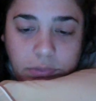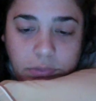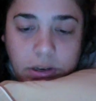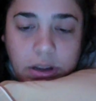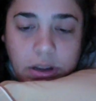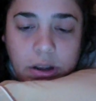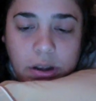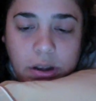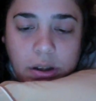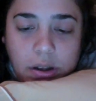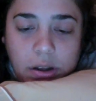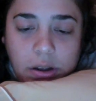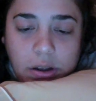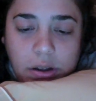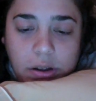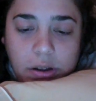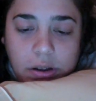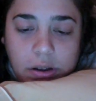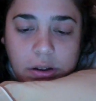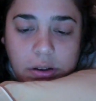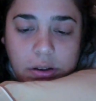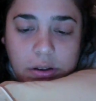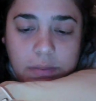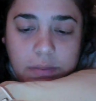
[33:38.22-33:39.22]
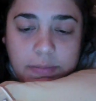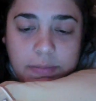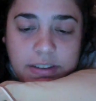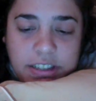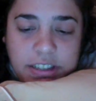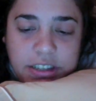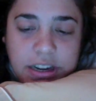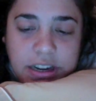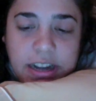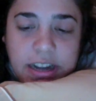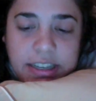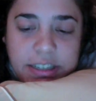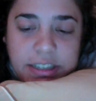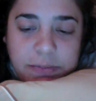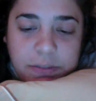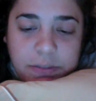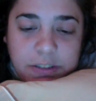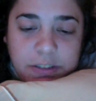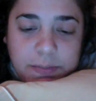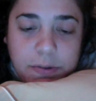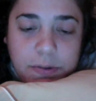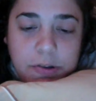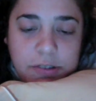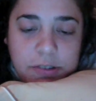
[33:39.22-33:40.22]
Mr. Hanson
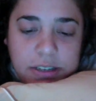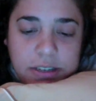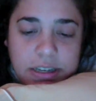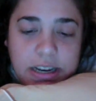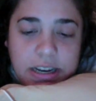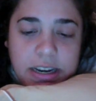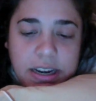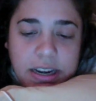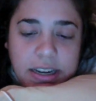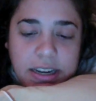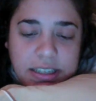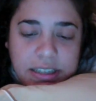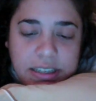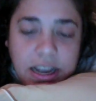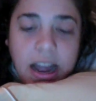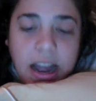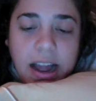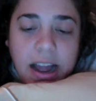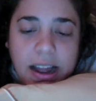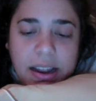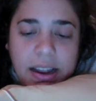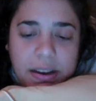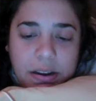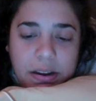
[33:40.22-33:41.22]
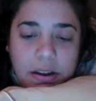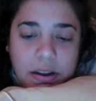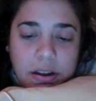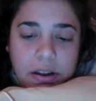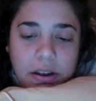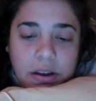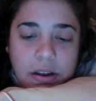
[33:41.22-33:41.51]
was mostly a nice guy.